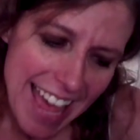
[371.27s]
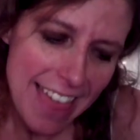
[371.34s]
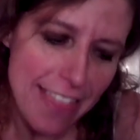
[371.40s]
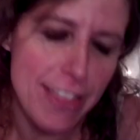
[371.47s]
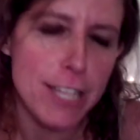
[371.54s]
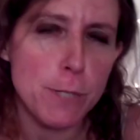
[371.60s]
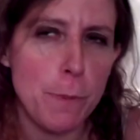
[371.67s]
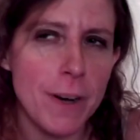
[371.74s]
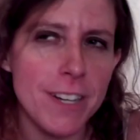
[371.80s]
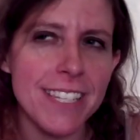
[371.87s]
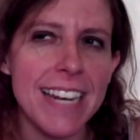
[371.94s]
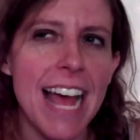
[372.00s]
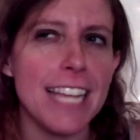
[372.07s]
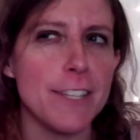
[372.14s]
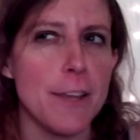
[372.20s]
This
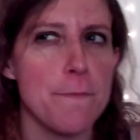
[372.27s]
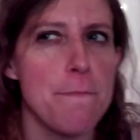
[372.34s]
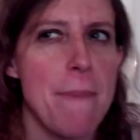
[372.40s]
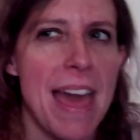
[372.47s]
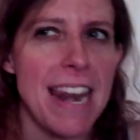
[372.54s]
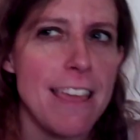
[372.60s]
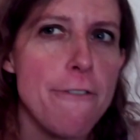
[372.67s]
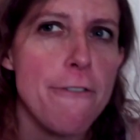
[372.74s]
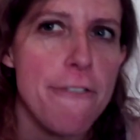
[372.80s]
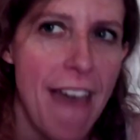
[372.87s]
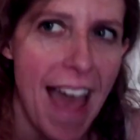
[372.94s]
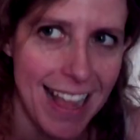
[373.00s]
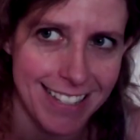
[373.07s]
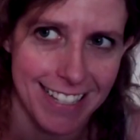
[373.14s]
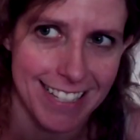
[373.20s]
person has many
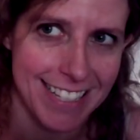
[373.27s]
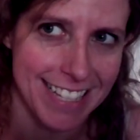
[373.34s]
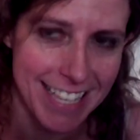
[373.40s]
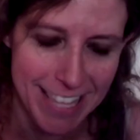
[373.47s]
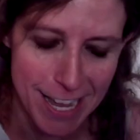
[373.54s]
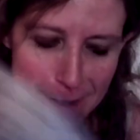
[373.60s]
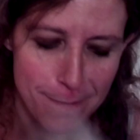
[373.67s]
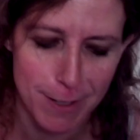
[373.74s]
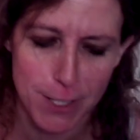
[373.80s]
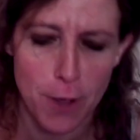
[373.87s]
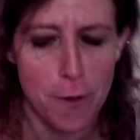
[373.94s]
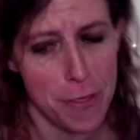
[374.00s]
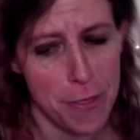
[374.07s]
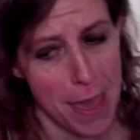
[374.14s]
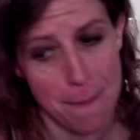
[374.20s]
facets to them.
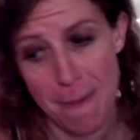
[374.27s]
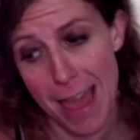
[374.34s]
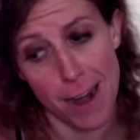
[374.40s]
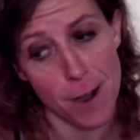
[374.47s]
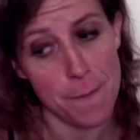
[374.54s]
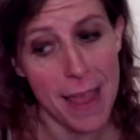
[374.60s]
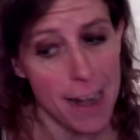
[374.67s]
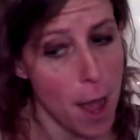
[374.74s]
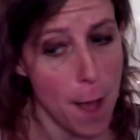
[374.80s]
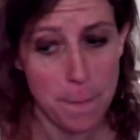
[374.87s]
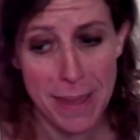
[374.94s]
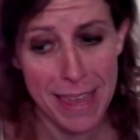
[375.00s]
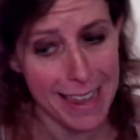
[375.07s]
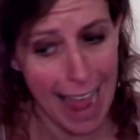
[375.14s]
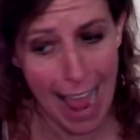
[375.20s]
So they may or may not
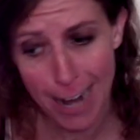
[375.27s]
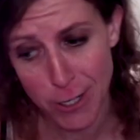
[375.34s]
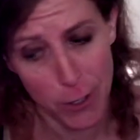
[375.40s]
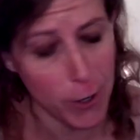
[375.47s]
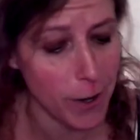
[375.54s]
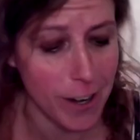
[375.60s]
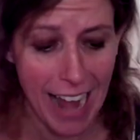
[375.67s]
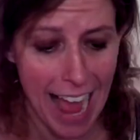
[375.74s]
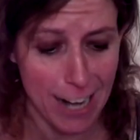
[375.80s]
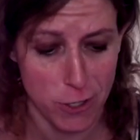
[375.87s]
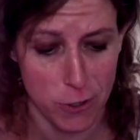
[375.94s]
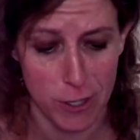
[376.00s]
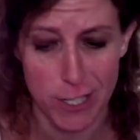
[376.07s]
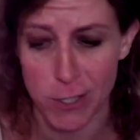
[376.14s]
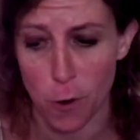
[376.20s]
be an actor or an
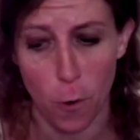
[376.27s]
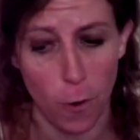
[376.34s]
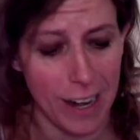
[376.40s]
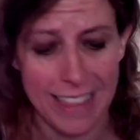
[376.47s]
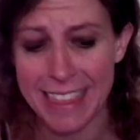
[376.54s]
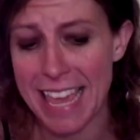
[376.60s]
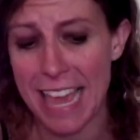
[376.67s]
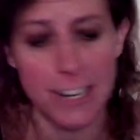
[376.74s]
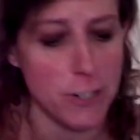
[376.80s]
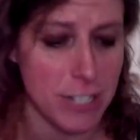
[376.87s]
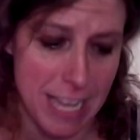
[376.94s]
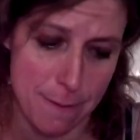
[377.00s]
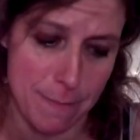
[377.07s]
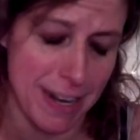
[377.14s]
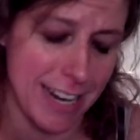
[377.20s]
actress or in the
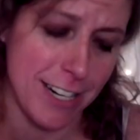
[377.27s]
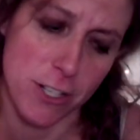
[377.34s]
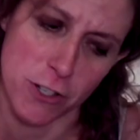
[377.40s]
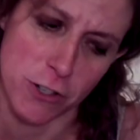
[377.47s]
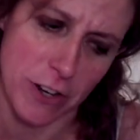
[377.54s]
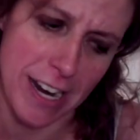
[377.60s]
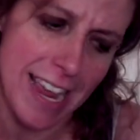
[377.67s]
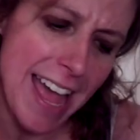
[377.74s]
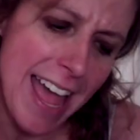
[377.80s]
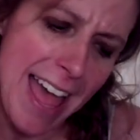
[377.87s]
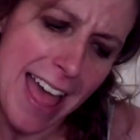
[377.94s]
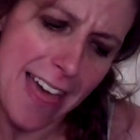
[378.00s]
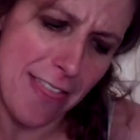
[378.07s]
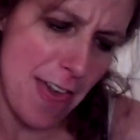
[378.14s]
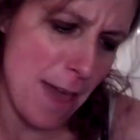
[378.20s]
entertainment industry.
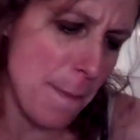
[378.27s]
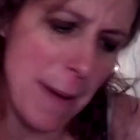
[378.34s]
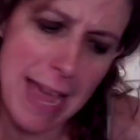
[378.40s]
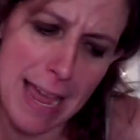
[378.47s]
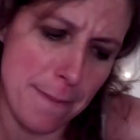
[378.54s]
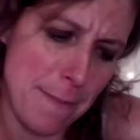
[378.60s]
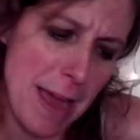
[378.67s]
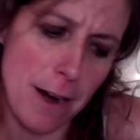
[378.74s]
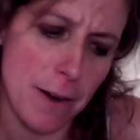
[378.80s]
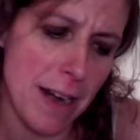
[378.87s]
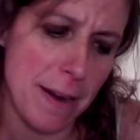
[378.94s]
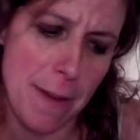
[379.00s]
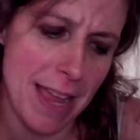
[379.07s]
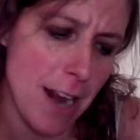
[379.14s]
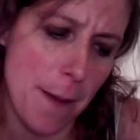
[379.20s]
They may or
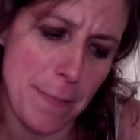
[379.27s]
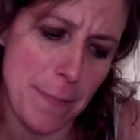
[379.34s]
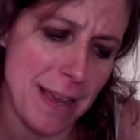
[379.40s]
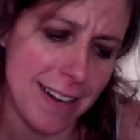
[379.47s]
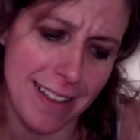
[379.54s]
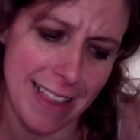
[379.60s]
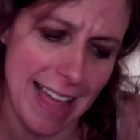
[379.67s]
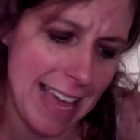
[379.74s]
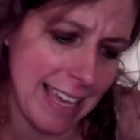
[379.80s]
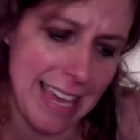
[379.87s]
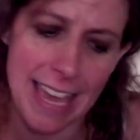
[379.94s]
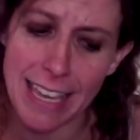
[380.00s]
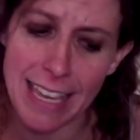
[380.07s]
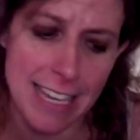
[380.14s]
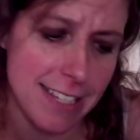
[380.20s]
may not be into like
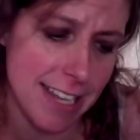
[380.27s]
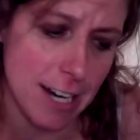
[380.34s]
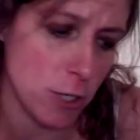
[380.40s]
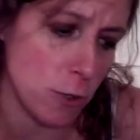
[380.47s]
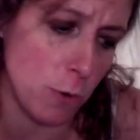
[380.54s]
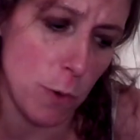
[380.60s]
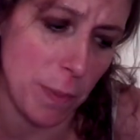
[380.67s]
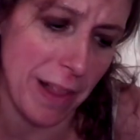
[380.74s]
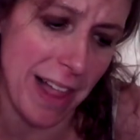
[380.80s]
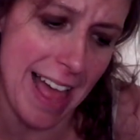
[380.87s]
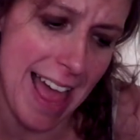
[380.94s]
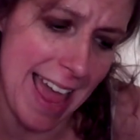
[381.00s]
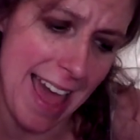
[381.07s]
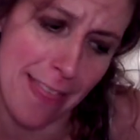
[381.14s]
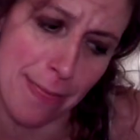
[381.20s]
kinky sexual
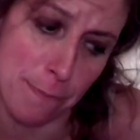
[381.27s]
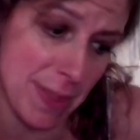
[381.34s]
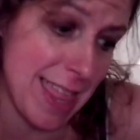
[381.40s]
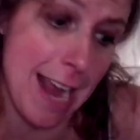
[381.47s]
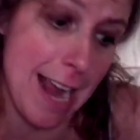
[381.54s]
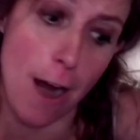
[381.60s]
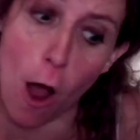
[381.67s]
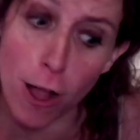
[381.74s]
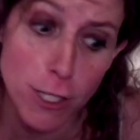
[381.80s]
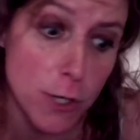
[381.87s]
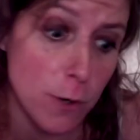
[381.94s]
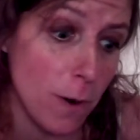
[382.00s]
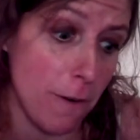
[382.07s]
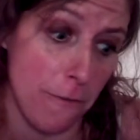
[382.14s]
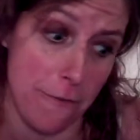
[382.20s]
play. But they
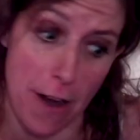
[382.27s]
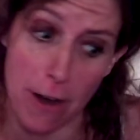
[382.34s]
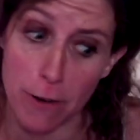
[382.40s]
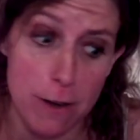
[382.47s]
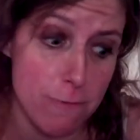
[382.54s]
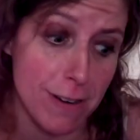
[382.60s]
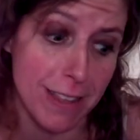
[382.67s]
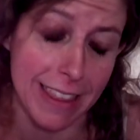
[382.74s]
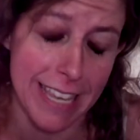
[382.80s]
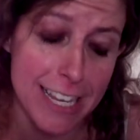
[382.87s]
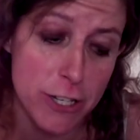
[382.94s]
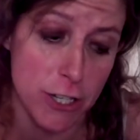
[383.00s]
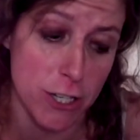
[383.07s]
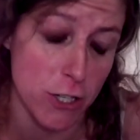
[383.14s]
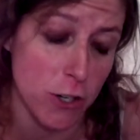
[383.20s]
also are very
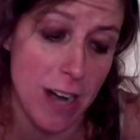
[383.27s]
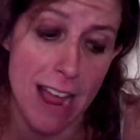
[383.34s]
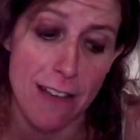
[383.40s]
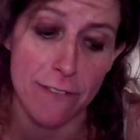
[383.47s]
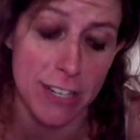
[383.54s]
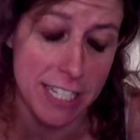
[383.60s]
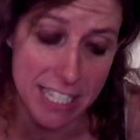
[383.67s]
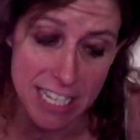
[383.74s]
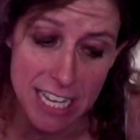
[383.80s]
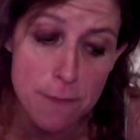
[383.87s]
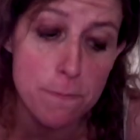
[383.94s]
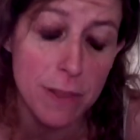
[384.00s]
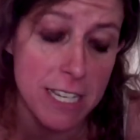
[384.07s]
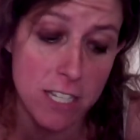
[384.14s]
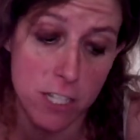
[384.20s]
religious or have a
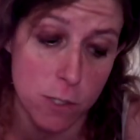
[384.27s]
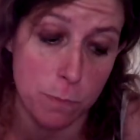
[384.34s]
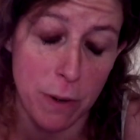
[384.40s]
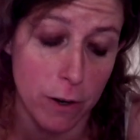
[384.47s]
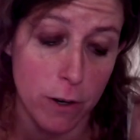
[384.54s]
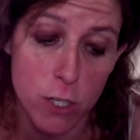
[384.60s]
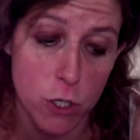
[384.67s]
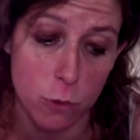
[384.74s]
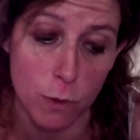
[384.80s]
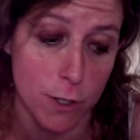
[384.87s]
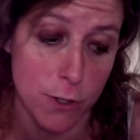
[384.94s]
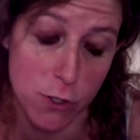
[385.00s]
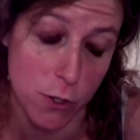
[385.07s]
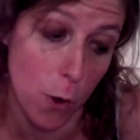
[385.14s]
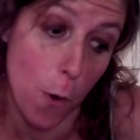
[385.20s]
deeply spiritual
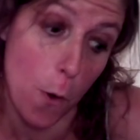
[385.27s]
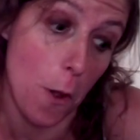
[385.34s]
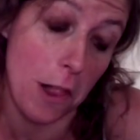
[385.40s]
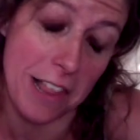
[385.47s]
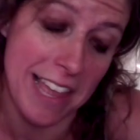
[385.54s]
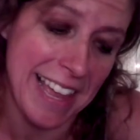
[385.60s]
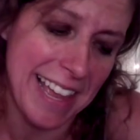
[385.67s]
soul.